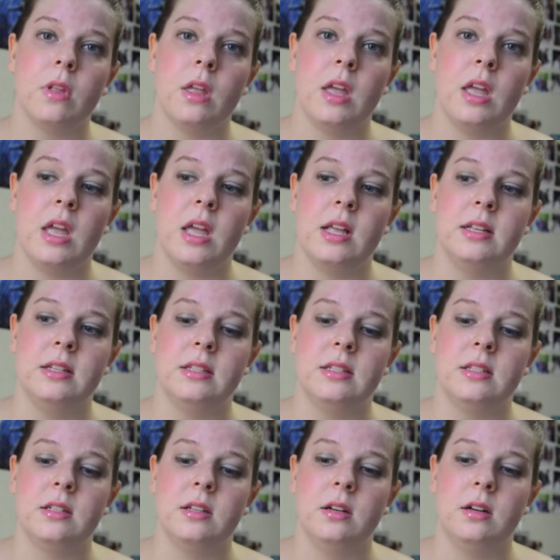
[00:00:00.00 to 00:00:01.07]

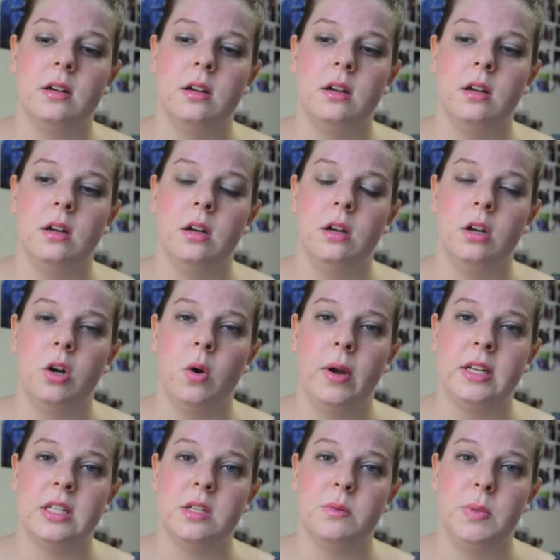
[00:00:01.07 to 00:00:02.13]
is
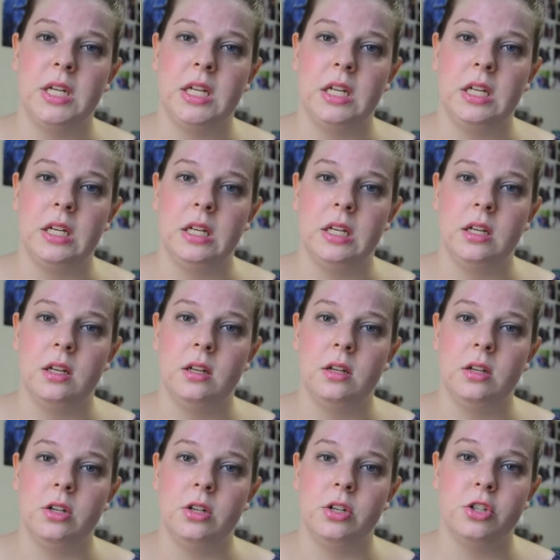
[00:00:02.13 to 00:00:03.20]
going to be
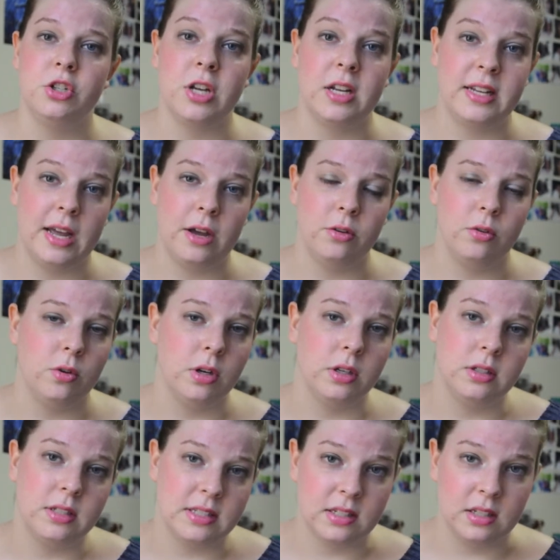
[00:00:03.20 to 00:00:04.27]
shut down or
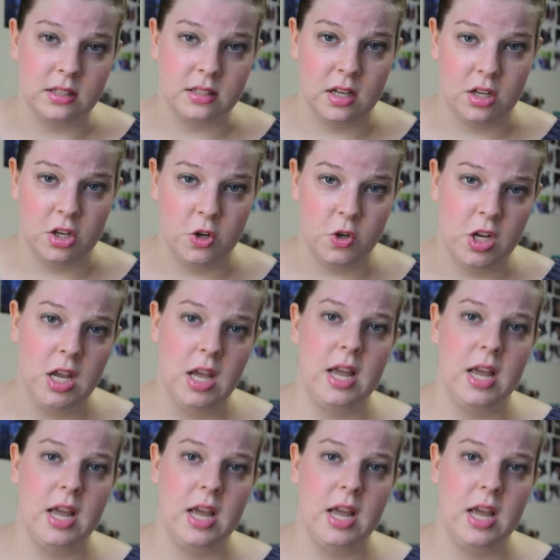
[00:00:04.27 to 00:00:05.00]
discontinued.